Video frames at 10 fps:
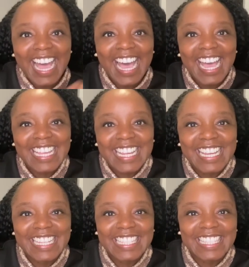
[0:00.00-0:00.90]
Hi
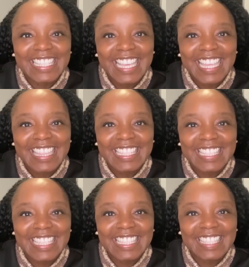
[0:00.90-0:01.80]
guys. This
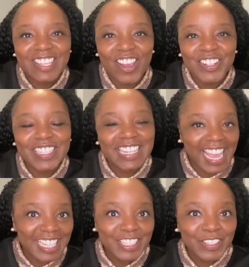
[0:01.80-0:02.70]
is Dr.
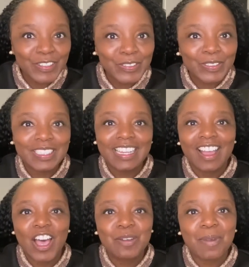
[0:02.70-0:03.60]
Tanaka Dune.
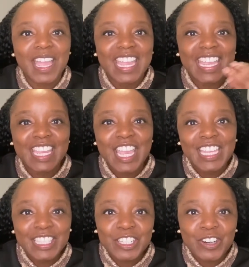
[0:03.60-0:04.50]
On my
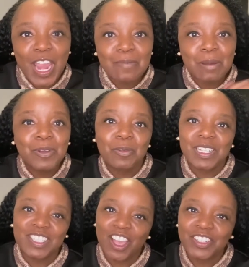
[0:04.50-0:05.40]
Instagram, I'm known
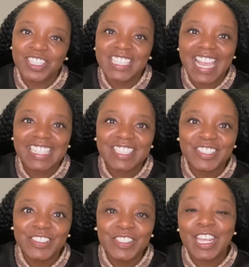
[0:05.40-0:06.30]
as Dr. Tanaka
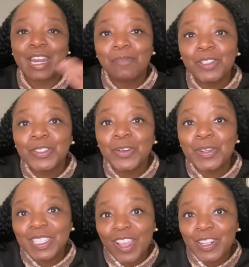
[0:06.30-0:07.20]
Dune, and I'm also known
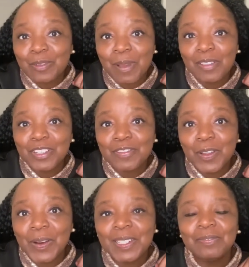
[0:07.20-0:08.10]
as Dr. Pelvic
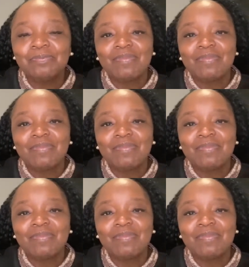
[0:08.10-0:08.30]
Floor.